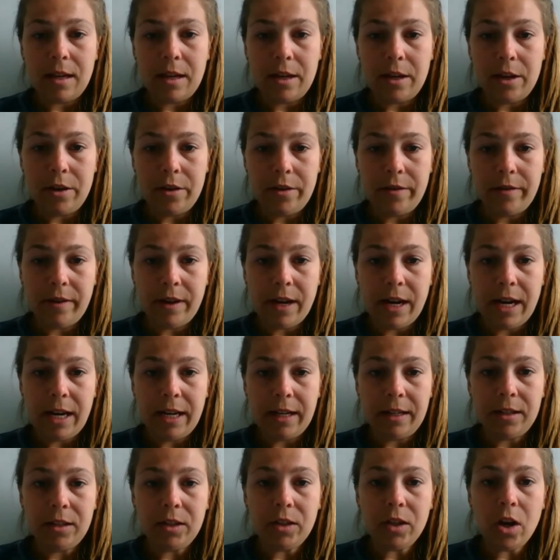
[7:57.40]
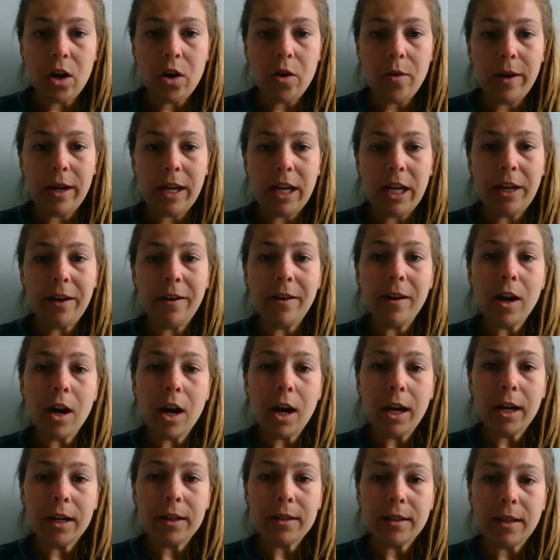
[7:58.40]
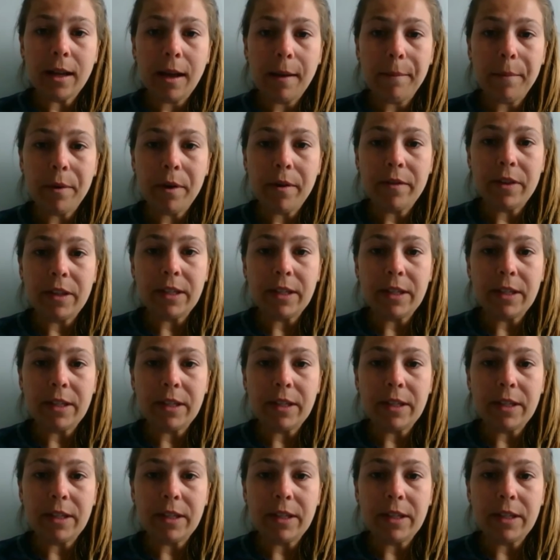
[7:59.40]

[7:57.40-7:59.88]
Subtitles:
All right, so here are some of